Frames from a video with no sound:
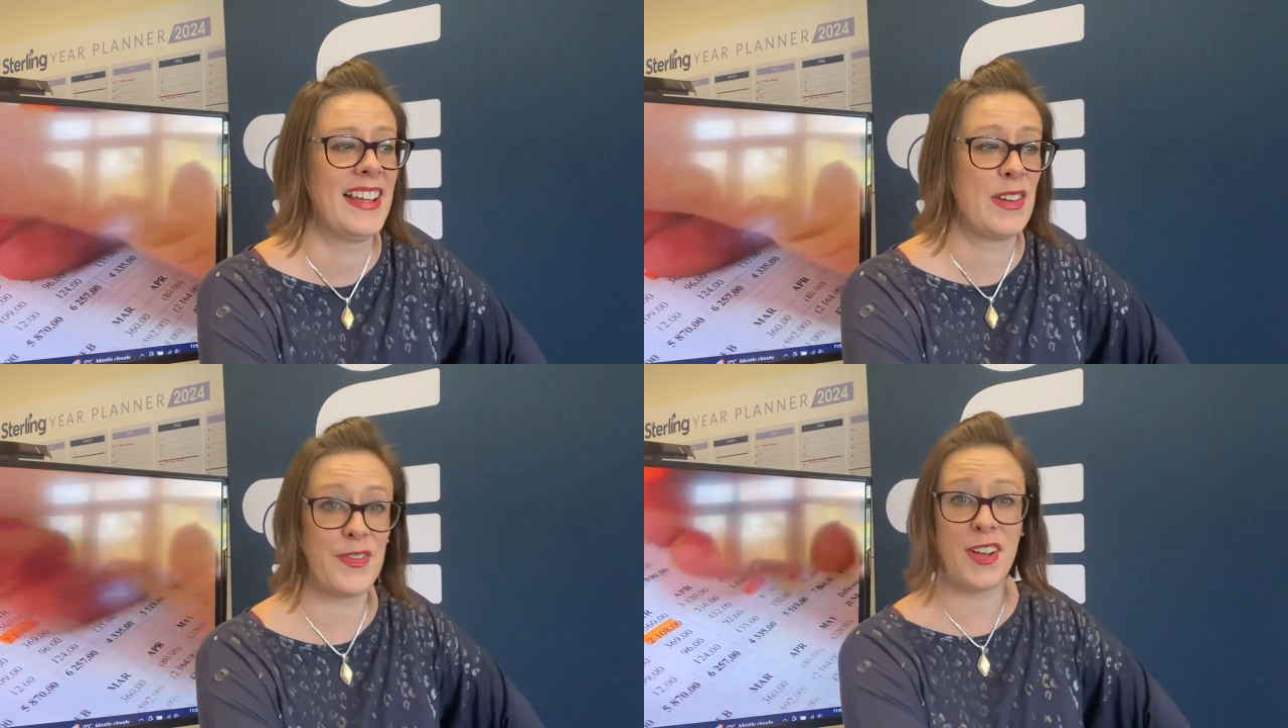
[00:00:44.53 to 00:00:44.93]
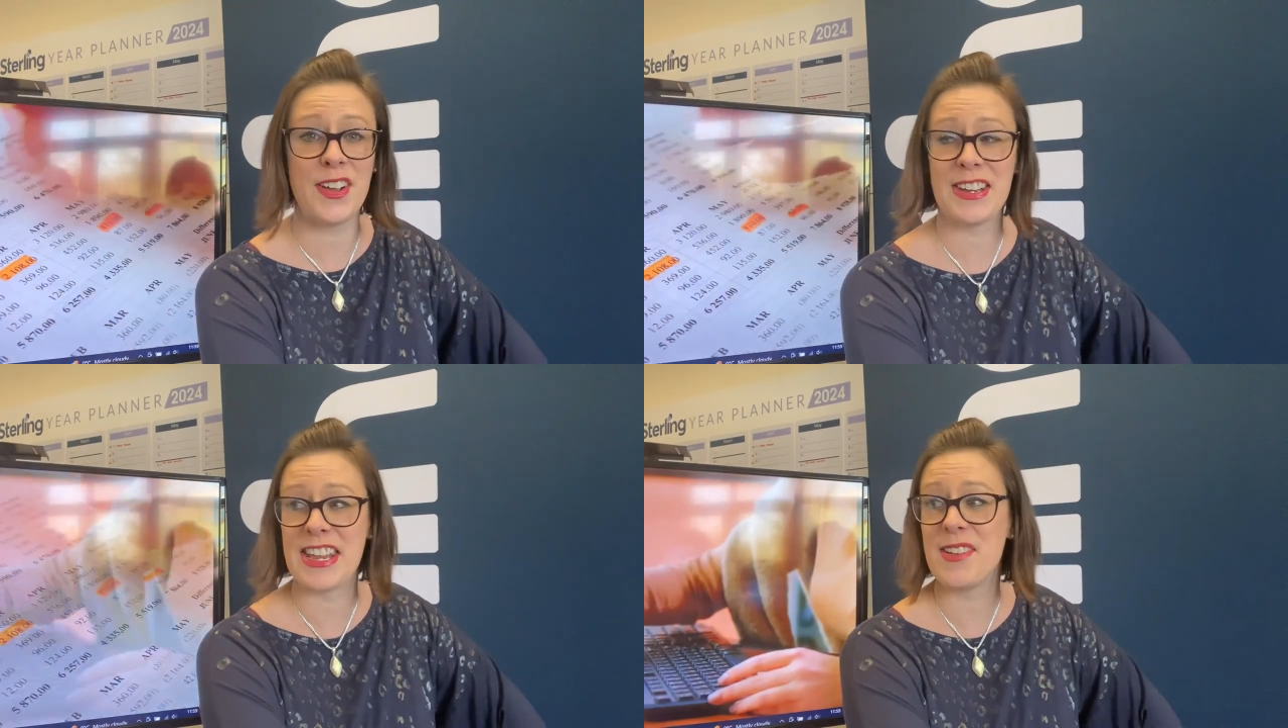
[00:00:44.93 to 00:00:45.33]
And
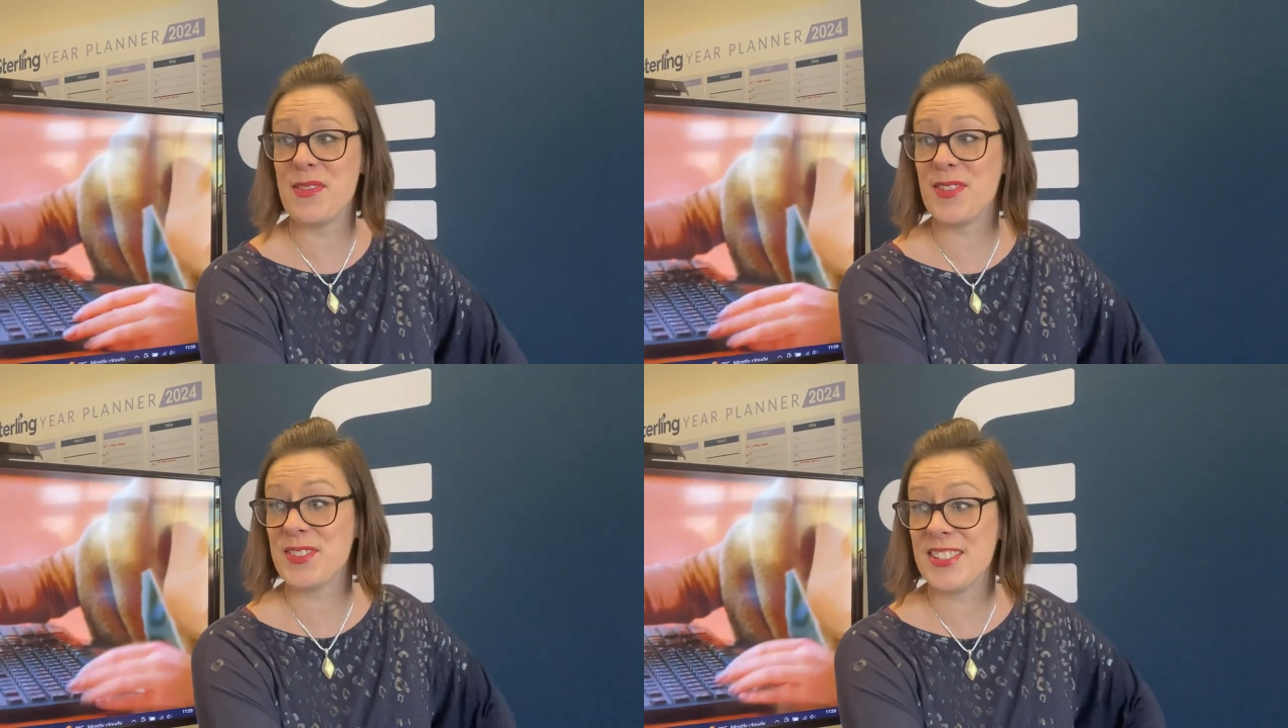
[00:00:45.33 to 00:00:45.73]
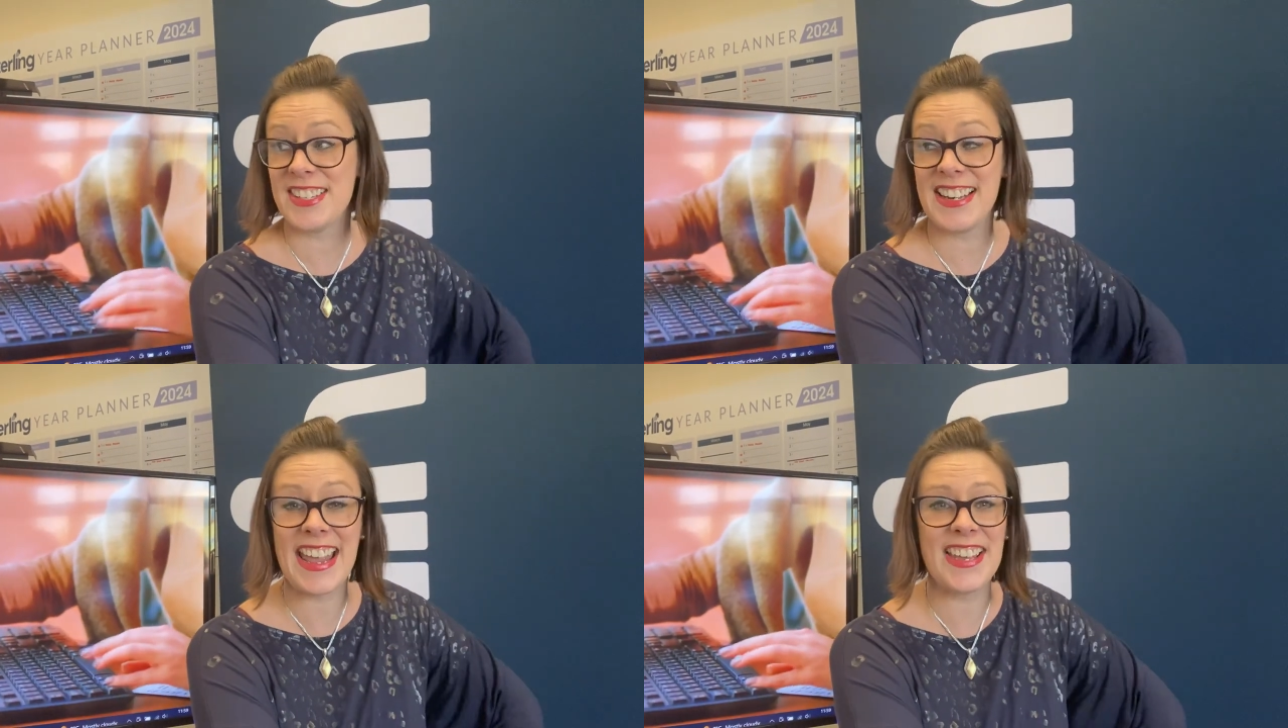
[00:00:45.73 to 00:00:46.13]
finally, we've got
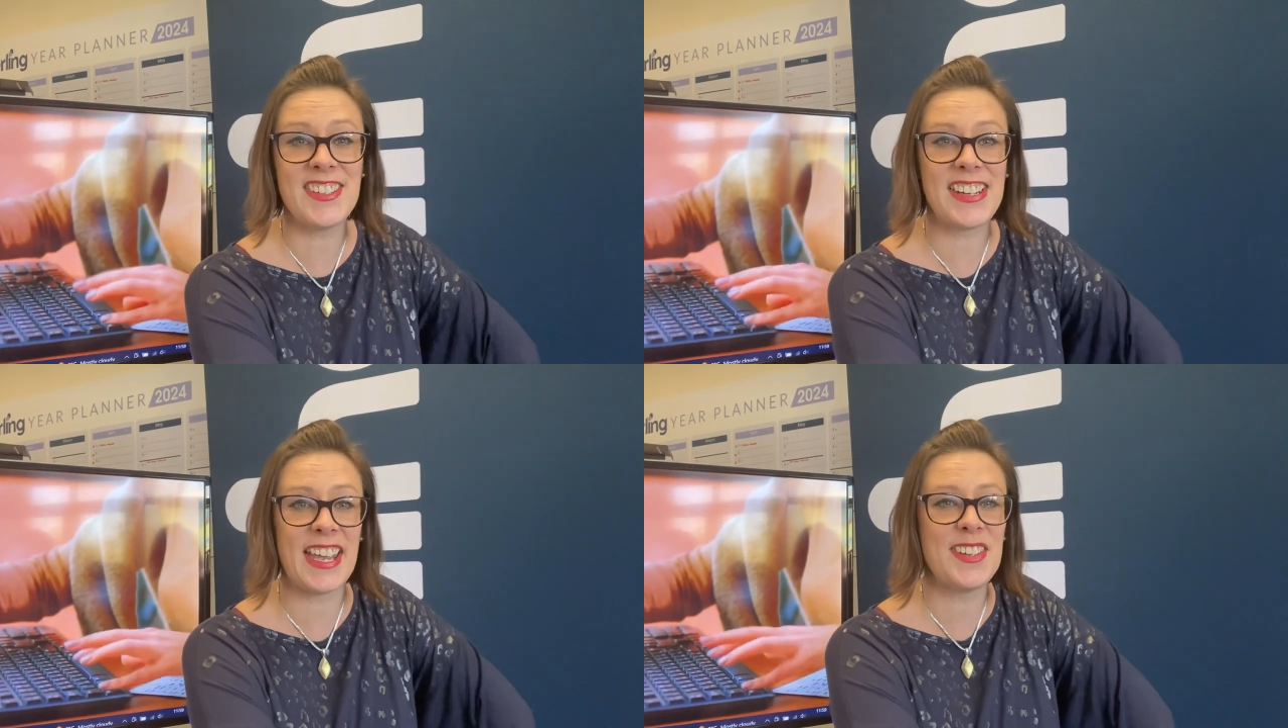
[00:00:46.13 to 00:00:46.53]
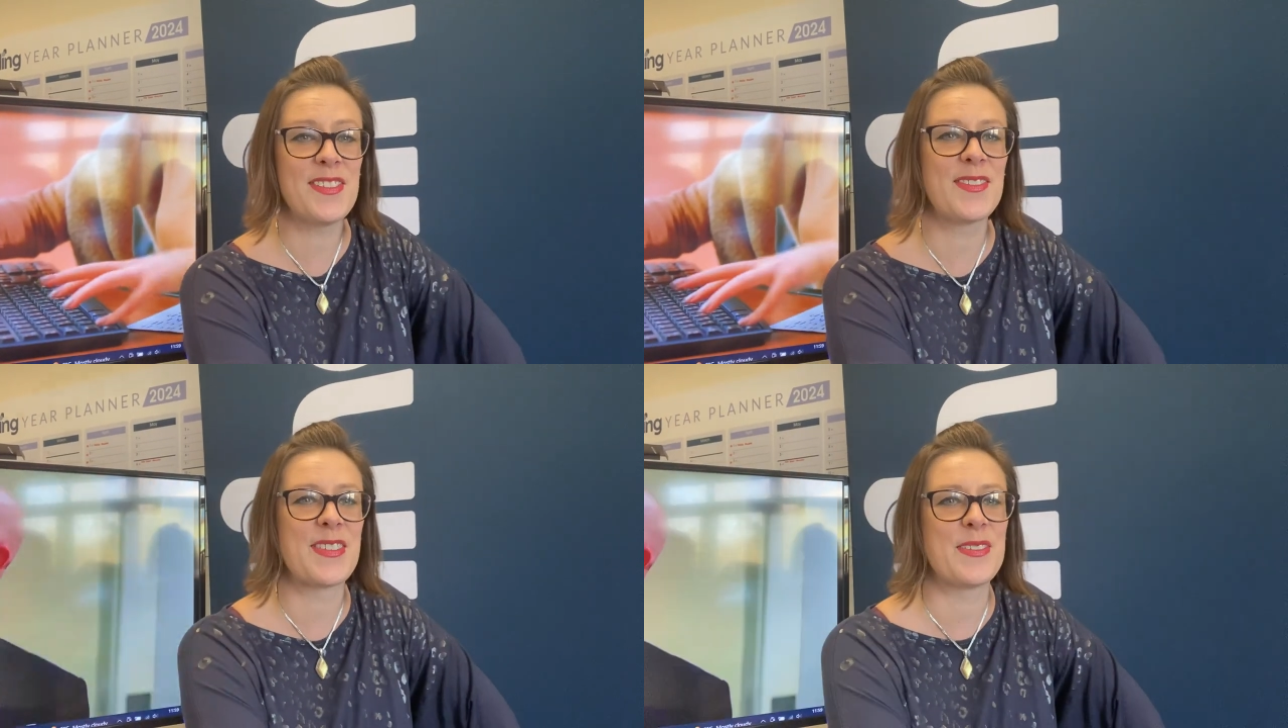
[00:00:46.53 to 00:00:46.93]
Sterling
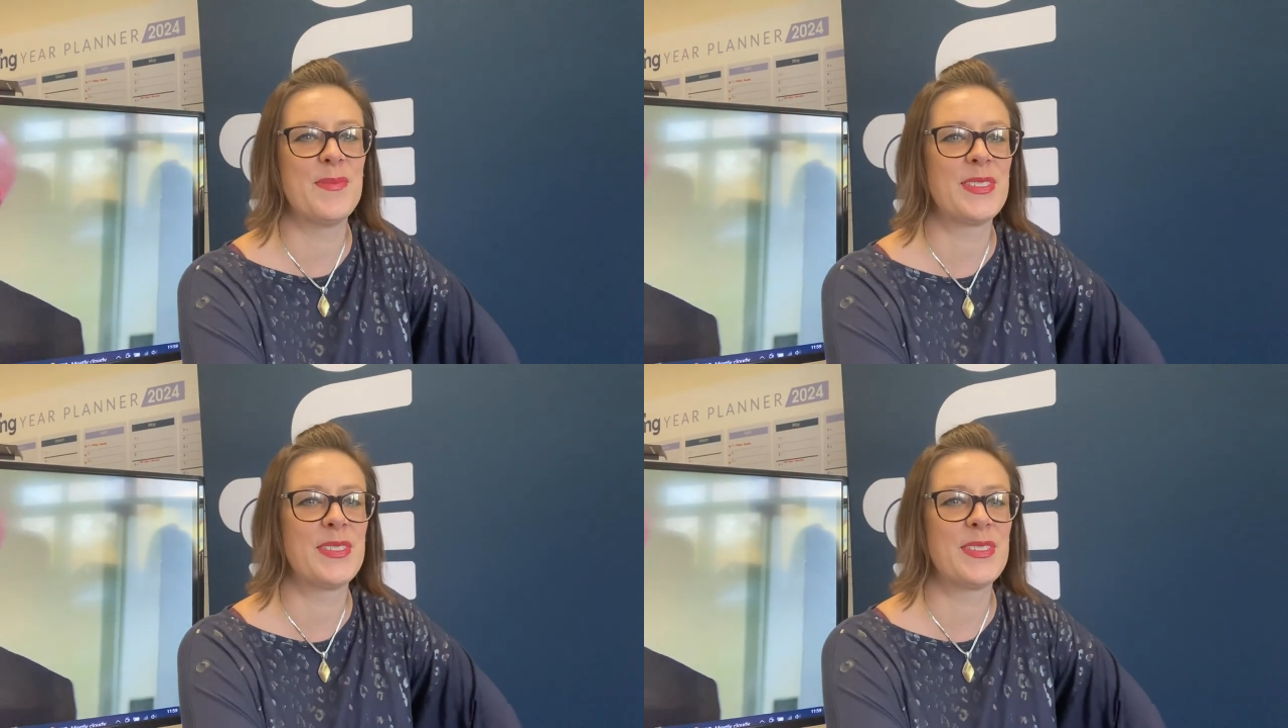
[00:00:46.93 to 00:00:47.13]
Education Group.